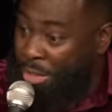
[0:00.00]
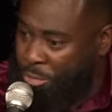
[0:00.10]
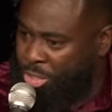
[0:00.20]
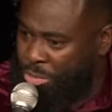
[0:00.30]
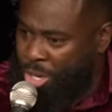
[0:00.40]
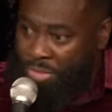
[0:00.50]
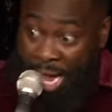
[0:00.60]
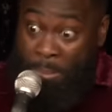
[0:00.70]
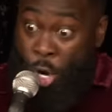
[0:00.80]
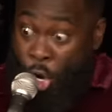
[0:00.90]
wait for you to move.
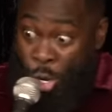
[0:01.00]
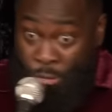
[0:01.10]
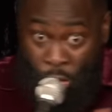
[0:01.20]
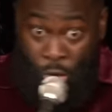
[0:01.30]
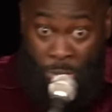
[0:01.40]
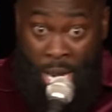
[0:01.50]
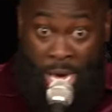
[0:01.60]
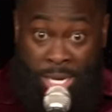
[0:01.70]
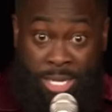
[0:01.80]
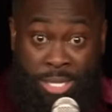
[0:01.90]
They move you, blood.